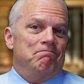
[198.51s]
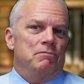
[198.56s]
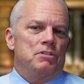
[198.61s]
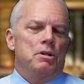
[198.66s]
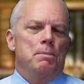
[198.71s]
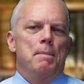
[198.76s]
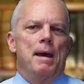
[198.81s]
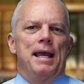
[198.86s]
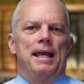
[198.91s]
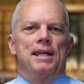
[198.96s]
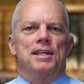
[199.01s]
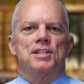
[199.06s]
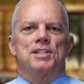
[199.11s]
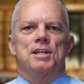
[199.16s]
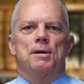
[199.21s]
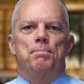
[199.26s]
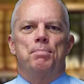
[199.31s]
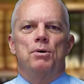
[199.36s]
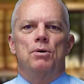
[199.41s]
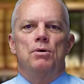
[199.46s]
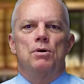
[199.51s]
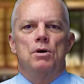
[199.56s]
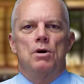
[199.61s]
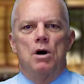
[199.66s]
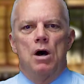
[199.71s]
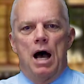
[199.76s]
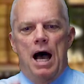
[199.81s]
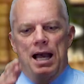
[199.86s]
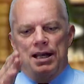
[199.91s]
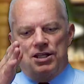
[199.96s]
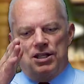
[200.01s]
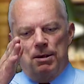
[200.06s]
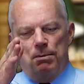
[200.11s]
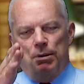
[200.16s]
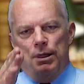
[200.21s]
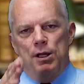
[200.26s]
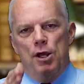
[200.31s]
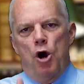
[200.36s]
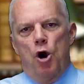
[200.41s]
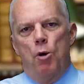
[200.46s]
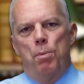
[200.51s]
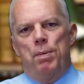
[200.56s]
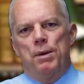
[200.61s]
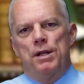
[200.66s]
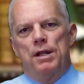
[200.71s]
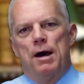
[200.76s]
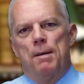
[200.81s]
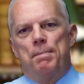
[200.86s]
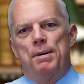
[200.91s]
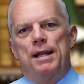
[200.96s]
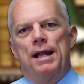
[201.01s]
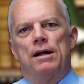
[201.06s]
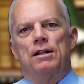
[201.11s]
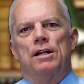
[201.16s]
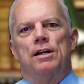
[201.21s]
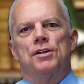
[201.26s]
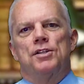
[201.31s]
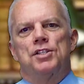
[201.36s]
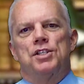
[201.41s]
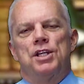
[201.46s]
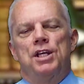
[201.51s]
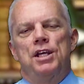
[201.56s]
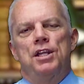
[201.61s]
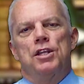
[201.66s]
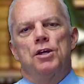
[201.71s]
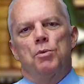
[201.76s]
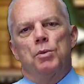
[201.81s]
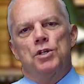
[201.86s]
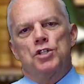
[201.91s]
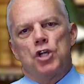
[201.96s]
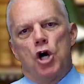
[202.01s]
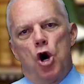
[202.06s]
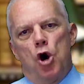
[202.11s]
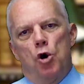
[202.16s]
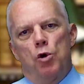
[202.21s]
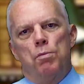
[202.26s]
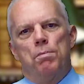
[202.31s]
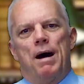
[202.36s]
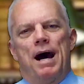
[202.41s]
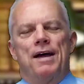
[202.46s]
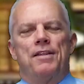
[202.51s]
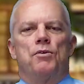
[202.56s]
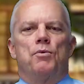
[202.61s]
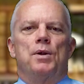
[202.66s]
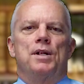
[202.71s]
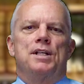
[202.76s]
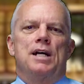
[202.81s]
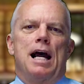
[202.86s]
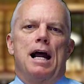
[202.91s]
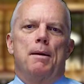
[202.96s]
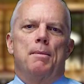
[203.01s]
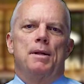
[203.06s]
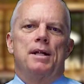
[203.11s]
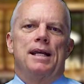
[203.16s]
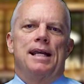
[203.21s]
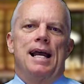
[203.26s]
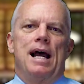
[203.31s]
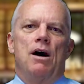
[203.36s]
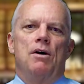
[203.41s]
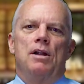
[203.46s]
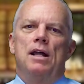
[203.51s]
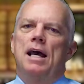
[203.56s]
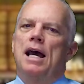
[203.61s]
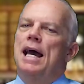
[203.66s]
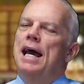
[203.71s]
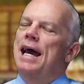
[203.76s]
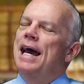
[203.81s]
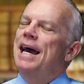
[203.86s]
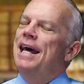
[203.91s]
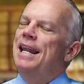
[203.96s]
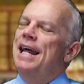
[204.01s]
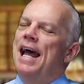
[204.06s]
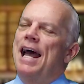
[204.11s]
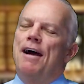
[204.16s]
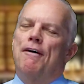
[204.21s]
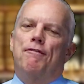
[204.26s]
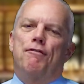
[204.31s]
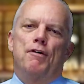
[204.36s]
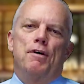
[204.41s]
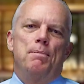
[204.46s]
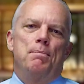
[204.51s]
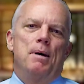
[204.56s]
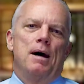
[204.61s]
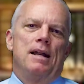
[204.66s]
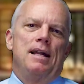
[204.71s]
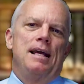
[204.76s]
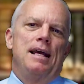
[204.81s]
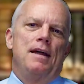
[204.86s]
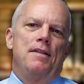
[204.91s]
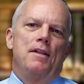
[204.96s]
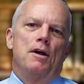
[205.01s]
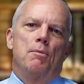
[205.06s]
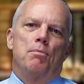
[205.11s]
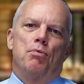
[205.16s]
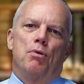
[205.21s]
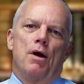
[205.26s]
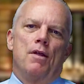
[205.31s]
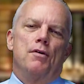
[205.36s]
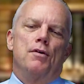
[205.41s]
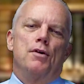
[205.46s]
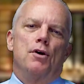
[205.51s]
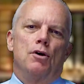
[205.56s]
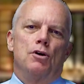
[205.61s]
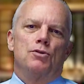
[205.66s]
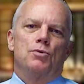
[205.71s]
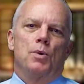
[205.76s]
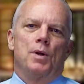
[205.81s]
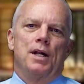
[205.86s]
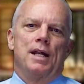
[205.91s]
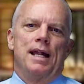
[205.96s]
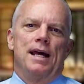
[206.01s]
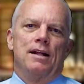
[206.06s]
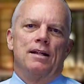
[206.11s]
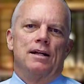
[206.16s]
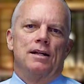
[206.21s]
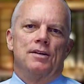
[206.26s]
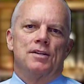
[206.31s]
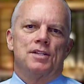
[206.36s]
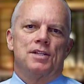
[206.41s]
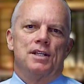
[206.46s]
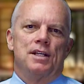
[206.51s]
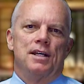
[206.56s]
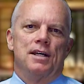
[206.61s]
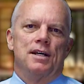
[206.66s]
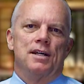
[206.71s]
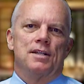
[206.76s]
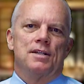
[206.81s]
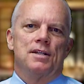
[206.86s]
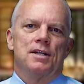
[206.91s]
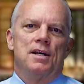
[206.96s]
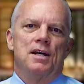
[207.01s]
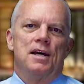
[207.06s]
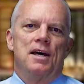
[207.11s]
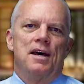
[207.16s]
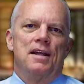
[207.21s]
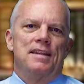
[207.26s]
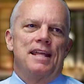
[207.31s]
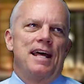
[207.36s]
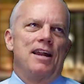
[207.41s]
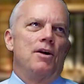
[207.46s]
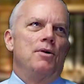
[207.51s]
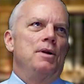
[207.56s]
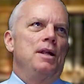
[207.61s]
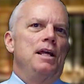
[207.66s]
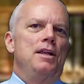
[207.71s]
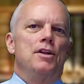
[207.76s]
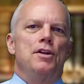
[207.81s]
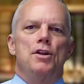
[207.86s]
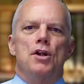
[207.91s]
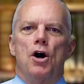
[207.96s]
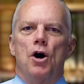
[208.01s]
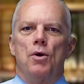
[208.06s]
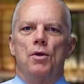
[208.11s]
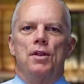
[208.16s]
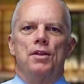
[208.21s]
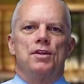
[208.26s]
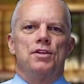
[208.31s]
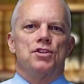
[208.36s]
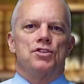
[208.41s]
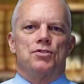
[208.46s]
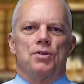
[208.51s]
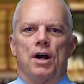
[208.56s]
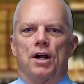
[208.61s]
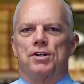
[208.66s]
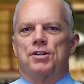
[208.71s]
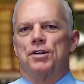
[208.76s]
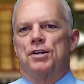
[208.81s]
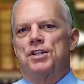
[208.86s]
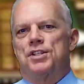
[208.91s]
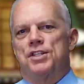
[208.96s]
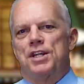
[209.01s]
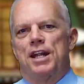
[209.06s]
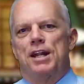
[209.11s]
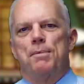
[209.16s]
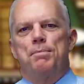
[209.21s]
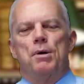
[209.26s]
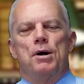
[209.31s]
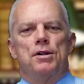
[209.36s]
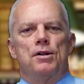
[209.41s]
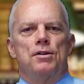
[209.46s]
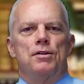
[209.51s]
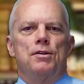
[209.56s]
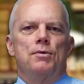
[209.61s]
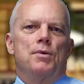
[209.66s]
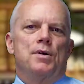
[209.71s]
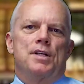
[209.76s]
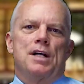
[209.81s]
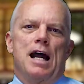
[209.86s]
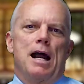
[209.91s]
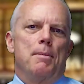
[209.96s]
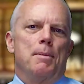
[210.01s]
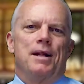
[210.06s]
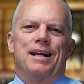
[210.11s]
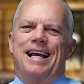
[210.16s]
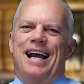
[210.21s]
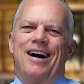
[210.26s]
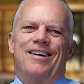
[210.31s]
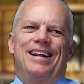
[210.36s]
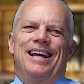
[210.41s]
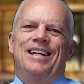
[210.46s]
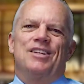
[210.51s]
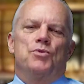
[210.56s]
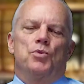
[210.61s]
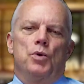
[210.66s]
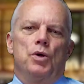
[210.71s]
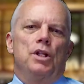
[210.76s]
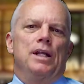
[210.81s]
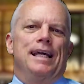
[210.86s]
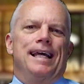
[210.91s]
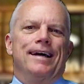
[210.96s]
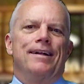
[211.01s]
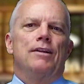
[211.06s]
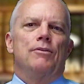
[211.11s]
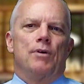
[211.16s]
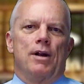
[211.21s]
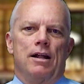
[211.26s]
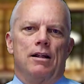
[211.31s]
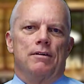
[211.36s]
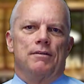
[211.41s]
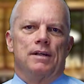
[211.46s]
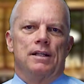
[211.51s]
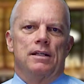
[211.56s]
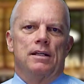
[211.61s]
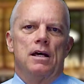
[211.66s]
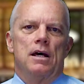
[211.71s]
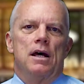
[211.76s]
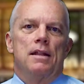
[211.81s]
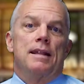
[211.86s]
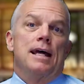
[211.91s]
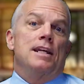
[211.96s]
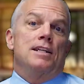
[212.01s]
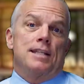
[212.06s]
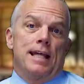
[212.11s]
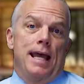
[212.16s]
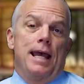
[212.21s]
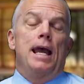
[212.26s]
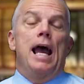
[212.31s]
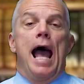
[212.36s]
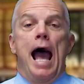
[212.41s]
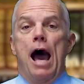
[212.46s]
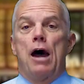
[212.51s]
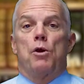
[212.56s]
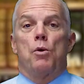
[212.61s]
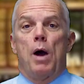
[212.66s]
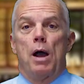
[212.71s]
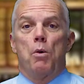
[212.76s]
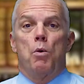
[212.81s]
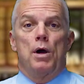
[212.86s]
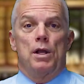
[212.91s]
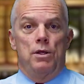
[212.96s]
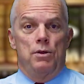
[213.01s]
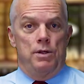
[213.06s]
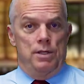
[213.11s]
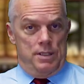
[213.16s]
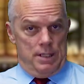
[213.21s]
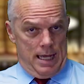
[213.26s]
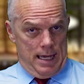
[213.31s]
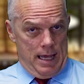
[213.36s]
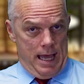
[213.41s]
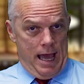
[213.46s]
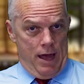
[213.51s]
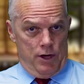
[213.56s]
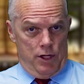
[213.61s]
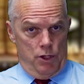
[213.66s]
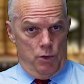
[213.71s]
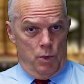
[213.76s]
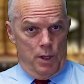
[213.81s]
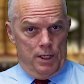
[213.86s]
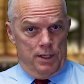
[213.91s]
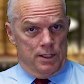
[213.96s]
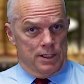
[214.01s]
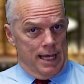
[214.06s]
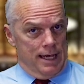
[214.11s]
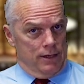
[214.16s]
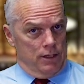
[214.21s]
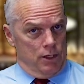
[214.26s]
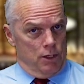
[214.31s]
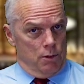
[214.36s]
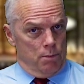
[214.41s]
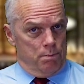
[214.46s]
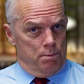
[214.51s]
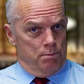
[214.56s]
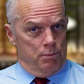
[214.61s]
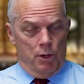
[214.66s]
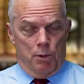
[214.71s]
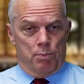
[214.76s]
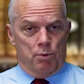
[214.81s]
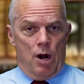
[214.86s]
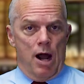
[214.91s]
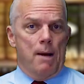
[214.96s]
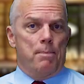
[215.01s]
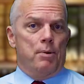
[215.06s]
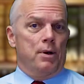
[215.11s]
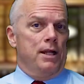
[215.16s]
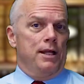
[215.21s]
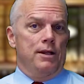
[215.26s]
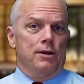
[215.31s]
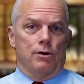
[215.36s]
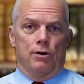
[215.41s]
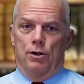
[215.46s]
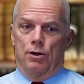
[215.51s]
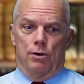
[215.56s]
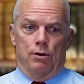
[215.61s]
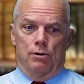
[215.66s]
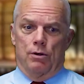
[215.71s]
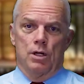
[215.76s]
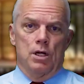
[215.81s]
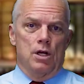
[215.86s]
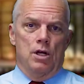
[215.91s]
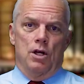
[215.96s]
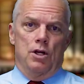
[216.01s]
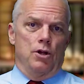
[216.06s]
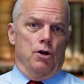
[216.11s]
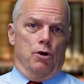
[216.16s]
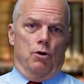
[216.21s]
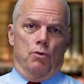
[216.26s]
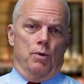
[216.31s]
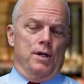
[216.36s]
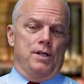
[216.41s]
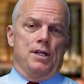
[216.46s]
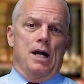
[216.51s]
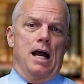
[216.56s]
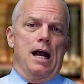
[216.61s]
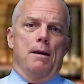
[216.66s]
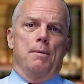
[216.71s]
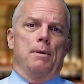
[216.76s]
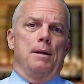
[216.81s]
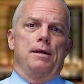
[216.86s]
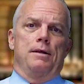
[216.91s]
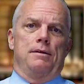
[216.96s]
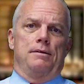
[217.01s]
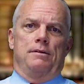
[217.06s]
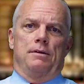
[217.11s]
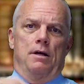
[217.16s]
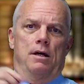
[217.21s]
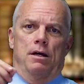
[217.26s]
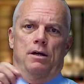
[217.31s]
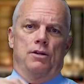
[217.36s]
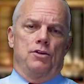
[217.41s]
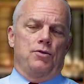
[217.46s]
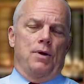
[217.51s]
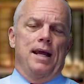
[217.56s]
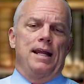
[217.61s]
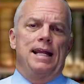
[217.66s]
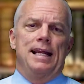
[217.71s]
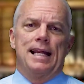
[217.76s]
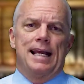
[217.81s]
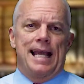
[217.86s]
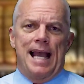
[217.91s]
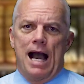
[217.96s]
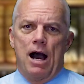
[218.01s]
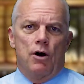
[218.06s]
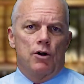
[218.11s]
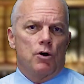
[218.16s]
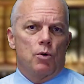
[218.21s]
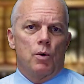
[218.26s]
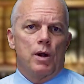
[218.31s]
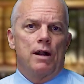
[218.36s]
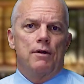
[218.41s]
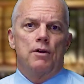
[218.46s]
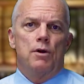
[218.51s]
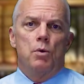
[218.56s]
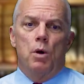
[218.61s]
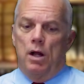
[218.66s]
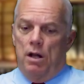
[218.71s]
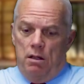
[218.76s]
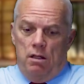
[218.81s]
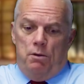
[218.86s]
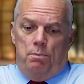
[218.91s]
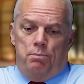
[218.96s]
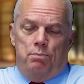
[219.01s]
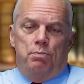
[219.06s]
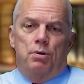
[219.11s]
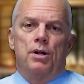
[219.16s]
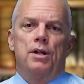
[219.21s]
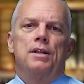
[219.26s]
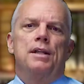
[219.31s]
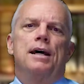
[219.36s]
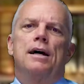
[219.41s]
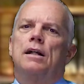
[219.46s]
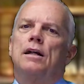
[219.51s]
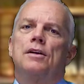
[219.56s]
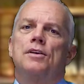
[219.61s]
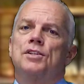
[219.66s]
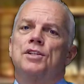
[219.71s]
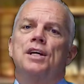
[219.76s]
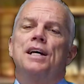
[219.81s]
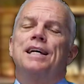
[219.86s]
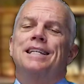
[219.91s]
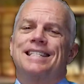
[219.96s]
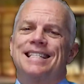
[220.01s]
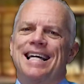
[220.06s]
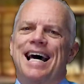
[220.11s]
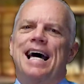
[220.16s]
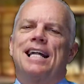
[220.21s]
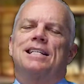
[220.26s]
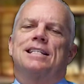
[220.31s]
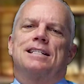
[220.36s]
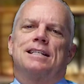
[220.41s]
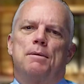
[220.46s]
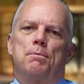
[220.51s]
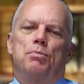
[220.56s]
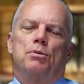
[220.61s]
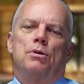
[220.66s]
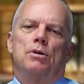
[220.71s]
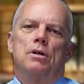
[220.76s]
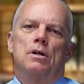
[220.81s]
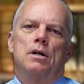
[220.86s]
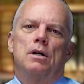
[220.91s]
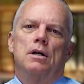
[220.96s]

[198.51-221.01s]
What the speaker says: To make it simple, I simply opened up an LLC that was owned by the retirement account, and everybody and their brother knows what an LLC is. They don't need to know that the structure is set up under the retirement account. It's really irrelevant. They say, how do you want you to title your property or your retirement trading account or whatever you want? You put it in the LLC. It's that simple.